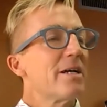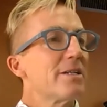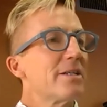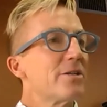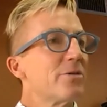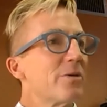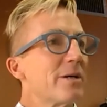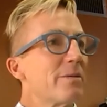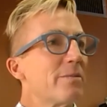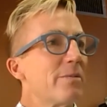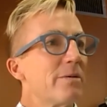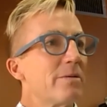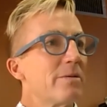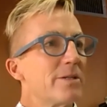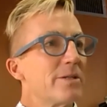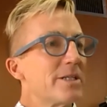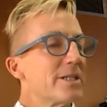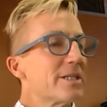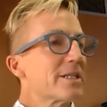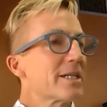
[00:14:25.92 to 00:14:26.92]
Do we
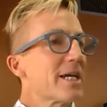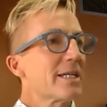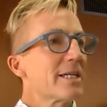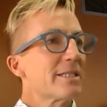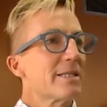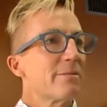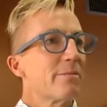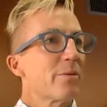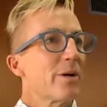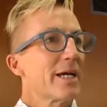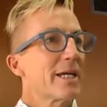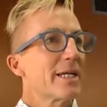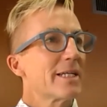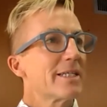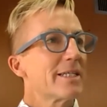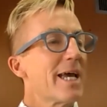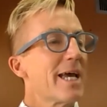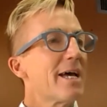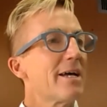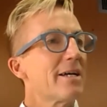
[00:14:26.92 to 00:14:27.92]
discuss and break it
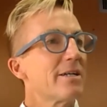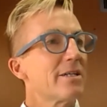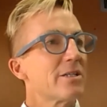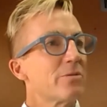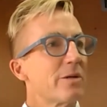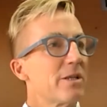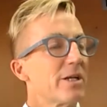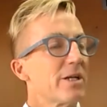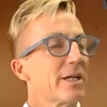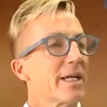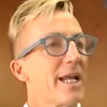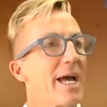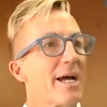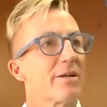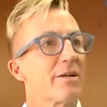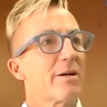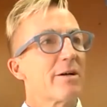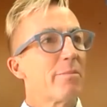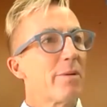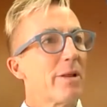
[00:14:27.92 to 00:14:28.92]
down? Do we look at how
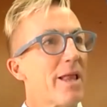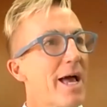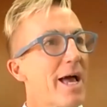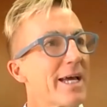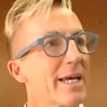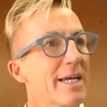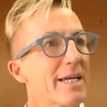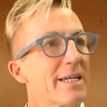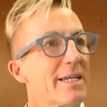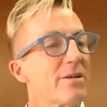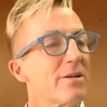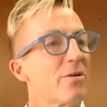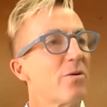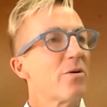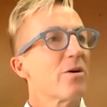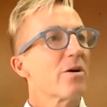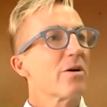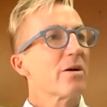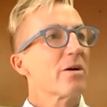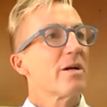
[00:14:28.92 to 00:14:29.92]
to apply it?
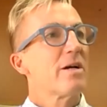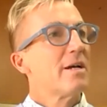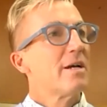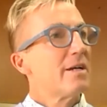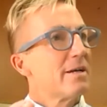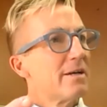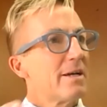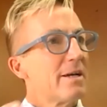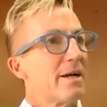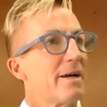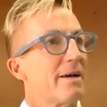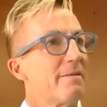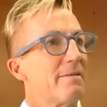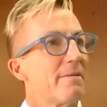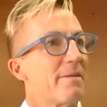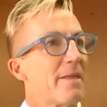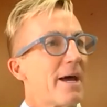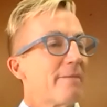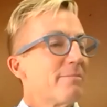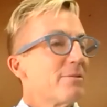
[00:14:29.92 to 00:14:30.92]
Or
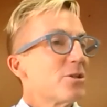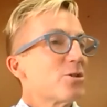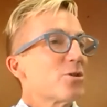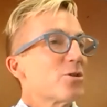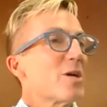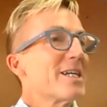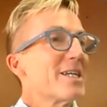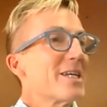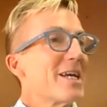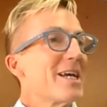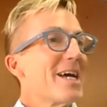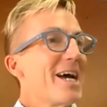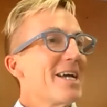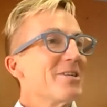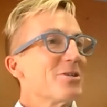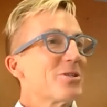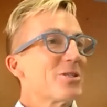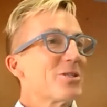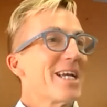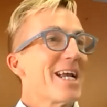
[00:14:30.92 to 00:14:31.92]
I'm just trying to
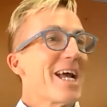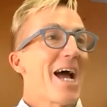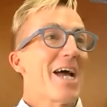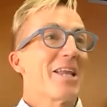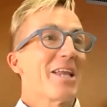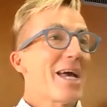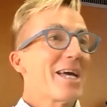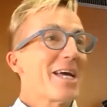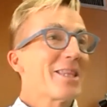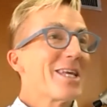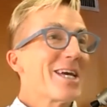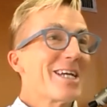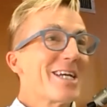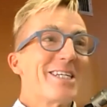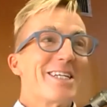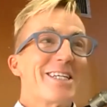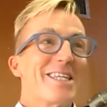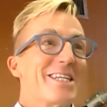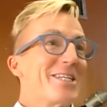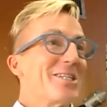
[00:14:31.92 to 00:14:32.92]
understand. I like the
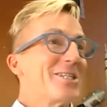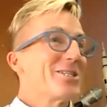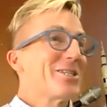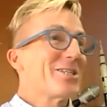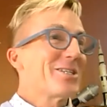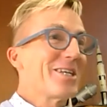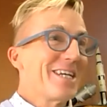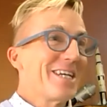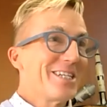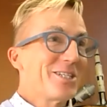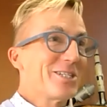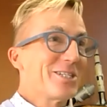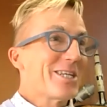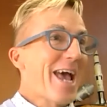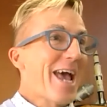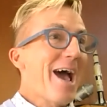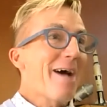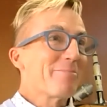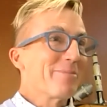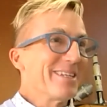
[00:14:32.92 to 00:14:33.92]
idea that it just
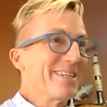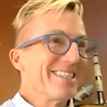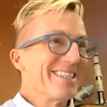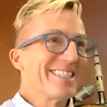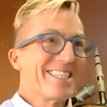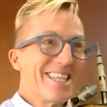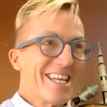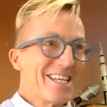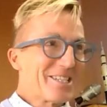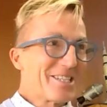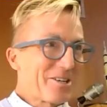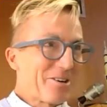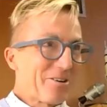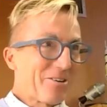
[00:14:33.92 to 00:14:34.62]
happens. It's